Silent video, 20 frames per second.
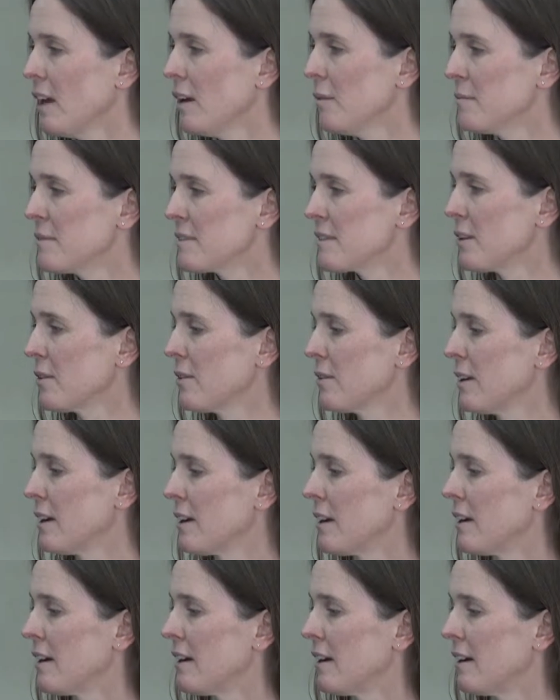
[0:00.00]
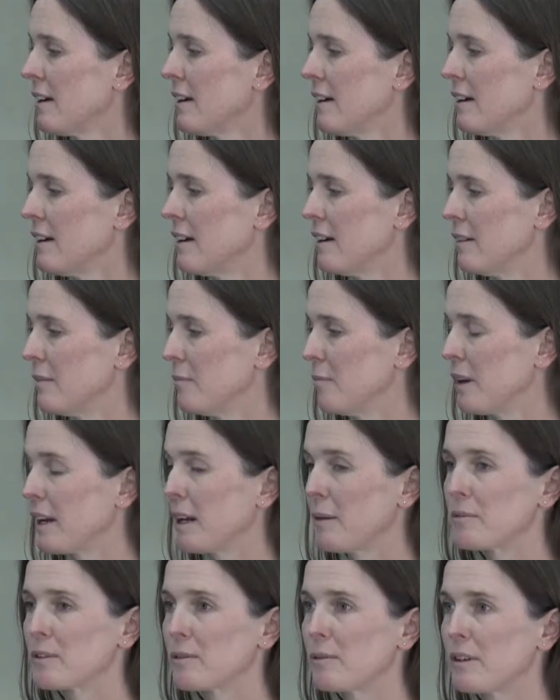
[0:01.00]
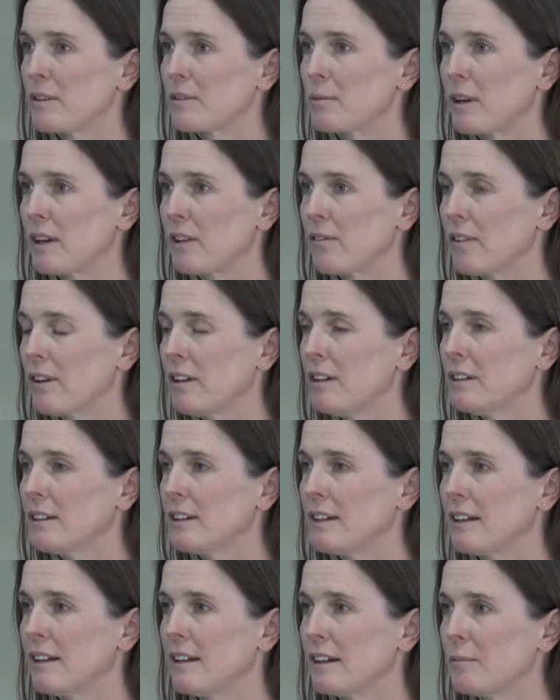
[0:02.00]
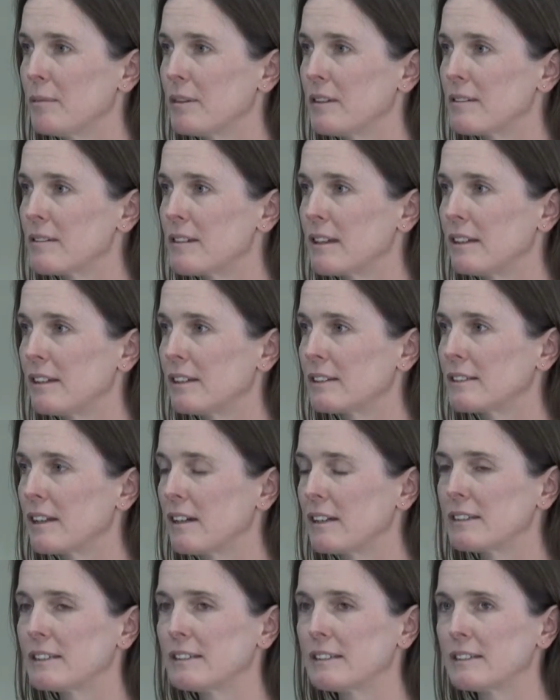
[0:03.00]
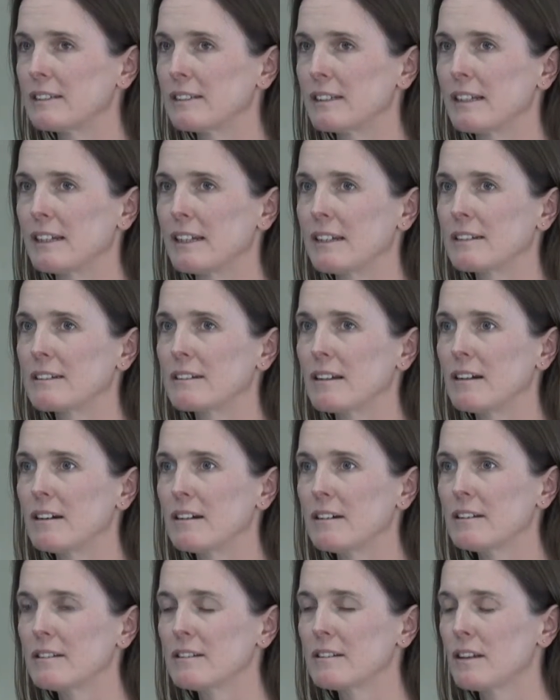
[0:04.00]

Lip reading: So, my name's Louise Weaver, and I'm a senior scientist at ESR.